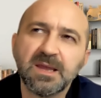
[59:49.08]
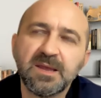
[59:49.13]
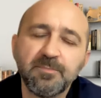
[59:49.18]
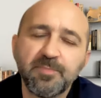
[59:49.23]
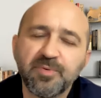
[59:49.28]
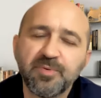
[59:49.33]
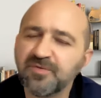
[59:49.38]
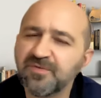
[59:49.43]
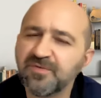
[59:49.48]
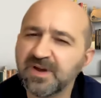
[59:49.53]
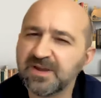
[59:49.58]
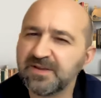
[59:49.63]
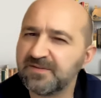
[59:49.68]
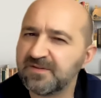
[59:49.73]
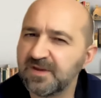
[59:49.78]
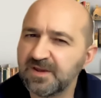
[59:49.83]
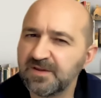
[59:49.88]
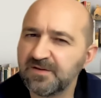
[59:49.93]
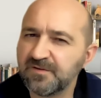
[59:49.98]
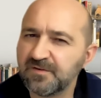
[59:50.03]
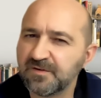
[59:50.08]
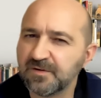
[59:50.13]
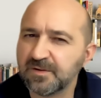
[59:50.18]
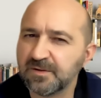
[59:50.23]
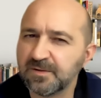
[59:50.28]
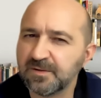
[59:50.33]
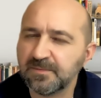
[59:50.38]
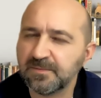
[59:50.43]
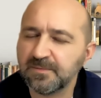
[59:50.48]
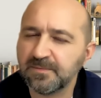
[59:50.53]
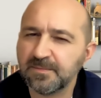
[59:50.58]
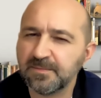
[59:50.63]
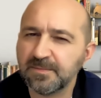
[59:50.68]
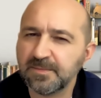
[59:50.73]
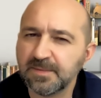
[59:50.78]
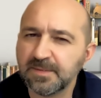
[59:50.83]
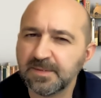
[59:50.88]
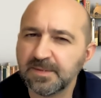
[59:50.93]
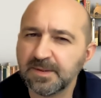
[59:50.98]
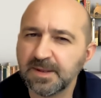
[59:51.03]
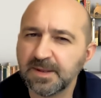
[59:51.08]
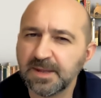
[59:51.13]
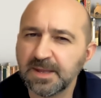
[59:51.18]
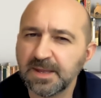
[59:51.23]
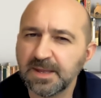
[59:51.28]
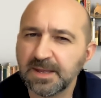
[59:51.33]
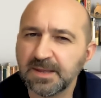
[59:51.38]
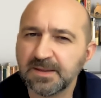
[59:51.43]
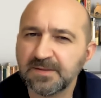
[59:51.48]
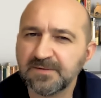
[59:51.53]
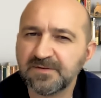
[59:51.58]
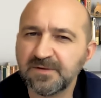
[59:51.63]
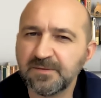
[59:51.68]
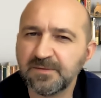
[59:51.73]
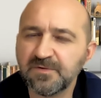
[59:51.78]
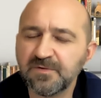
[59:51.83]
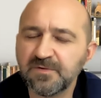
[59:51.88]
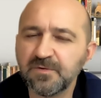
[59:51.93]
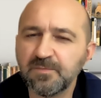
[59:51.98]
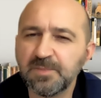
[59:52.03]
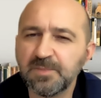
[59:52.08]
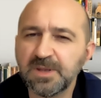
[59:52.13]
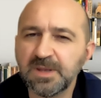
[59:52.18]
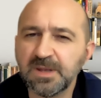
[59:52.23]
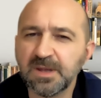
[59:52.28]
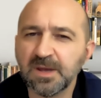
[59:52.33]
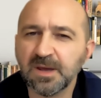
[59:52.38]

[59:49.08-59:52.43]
improvisation seems to be